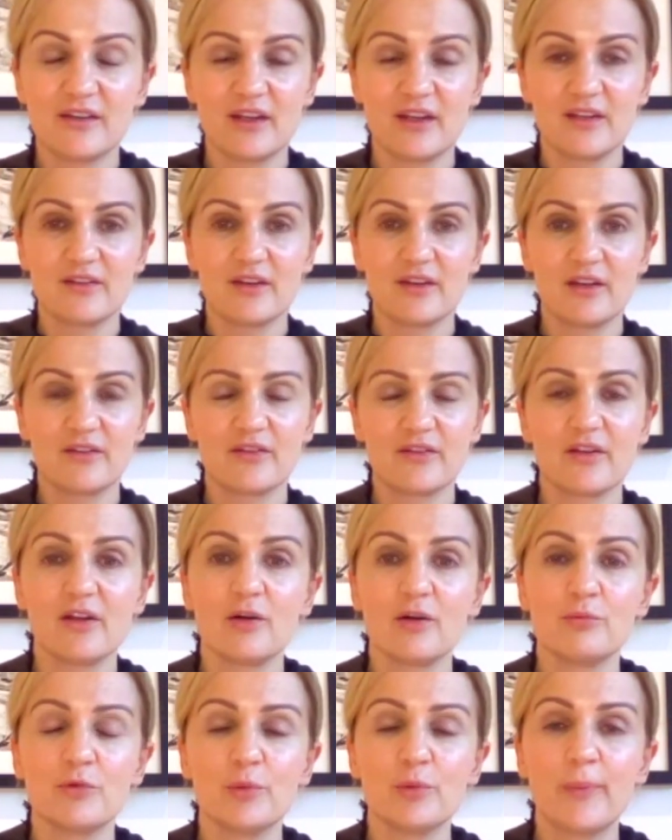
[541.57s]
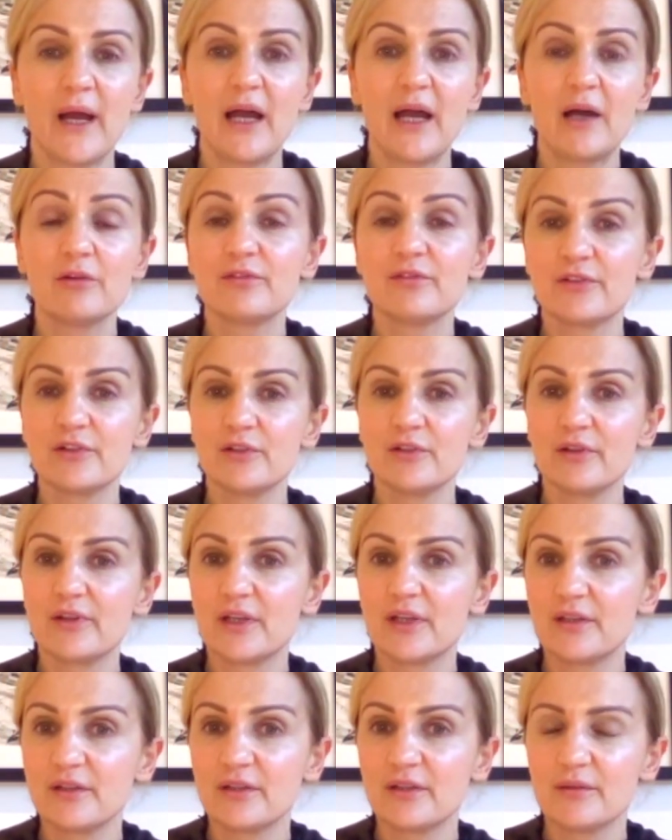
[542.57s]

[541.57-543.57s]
is is a lot more powerful than